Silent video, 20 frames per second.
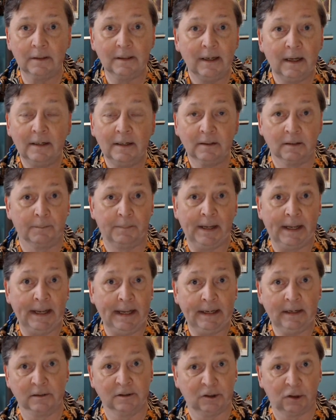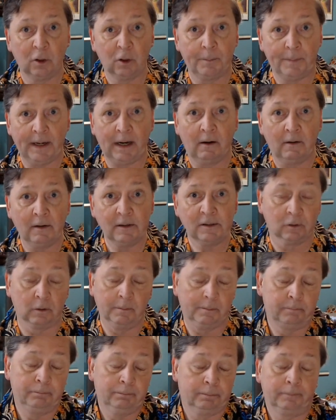to pay, because your parents, or
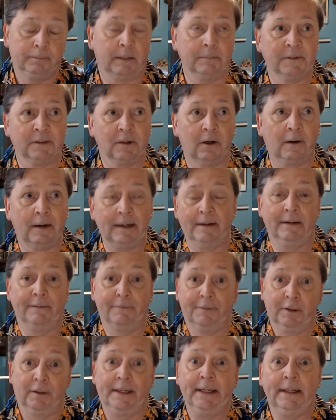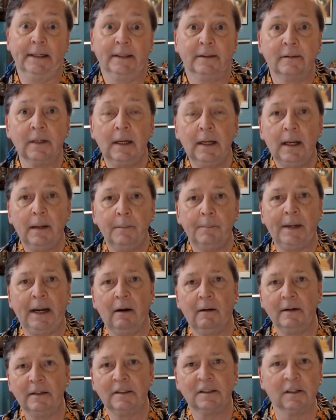I'm sorry, if your kids,
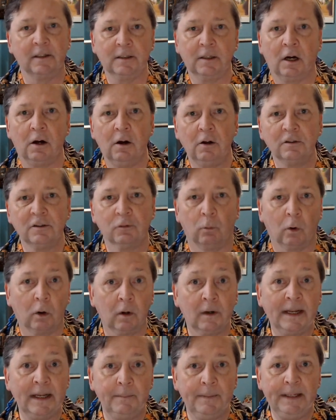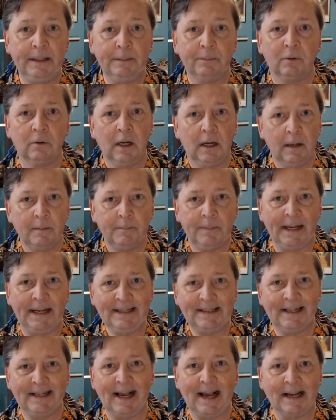parents, adults, working people pay
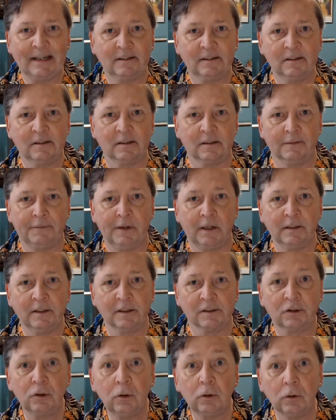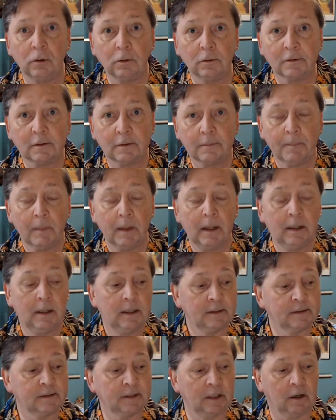taxes to fund the schools.
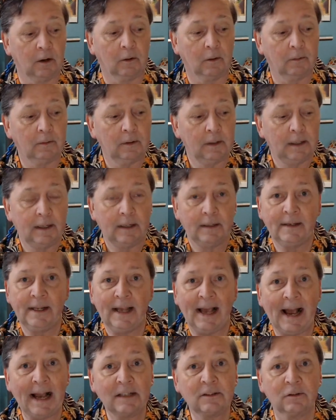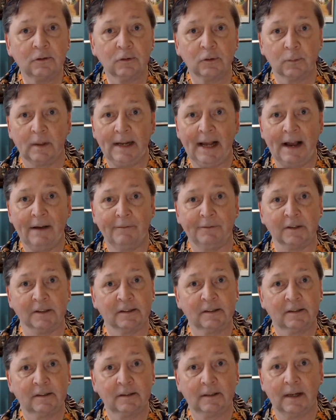So taxes would have to
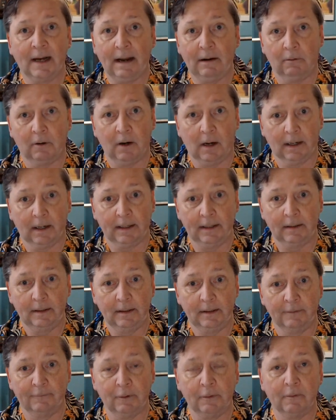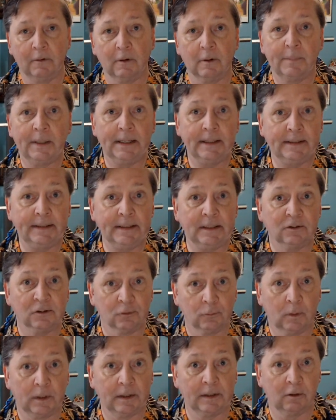skyrocket if we were to pay
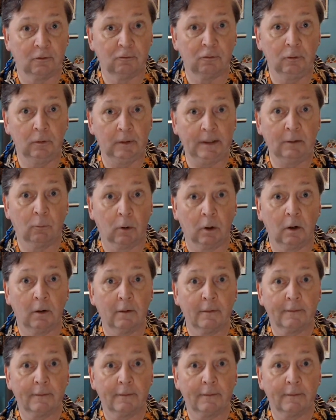teachers what they're truly worth.